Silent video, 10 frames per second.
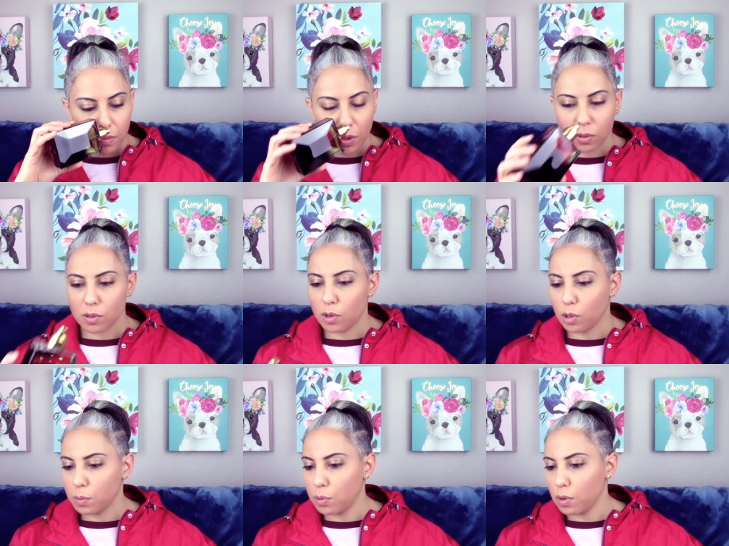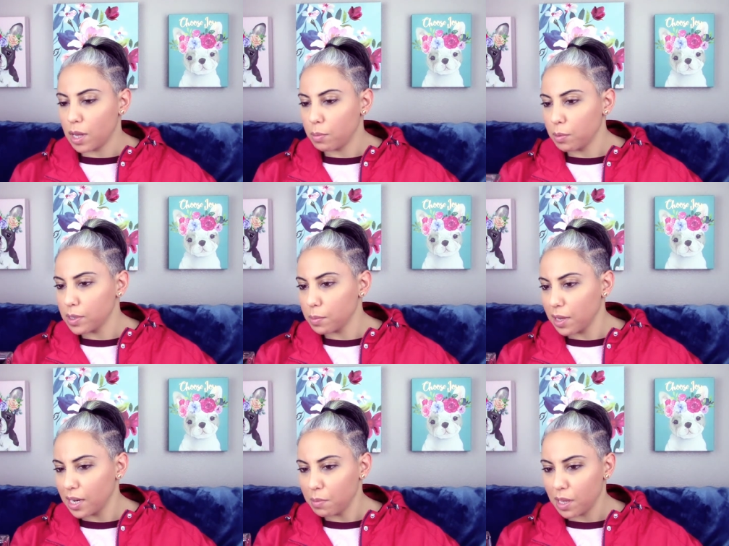Those are known to pull compliments. I'm
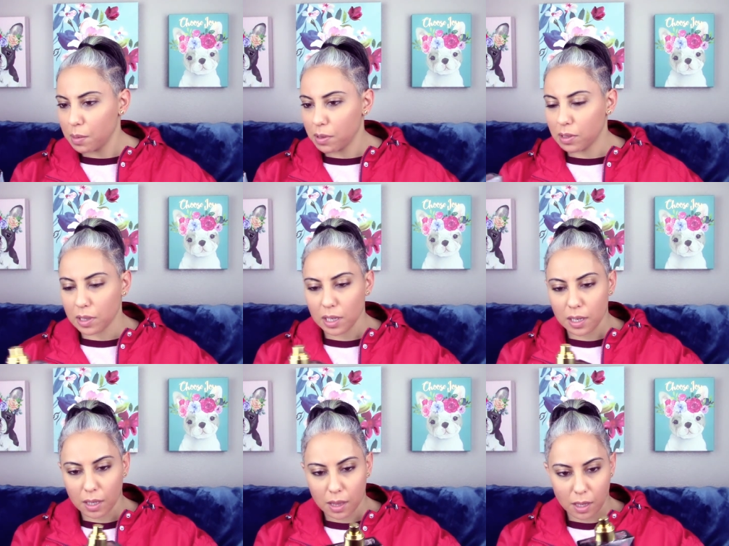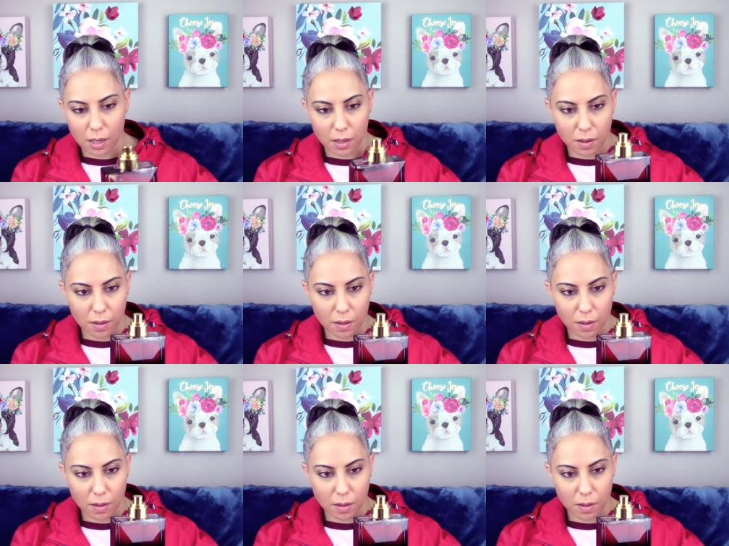kind of mad about the leaking thing.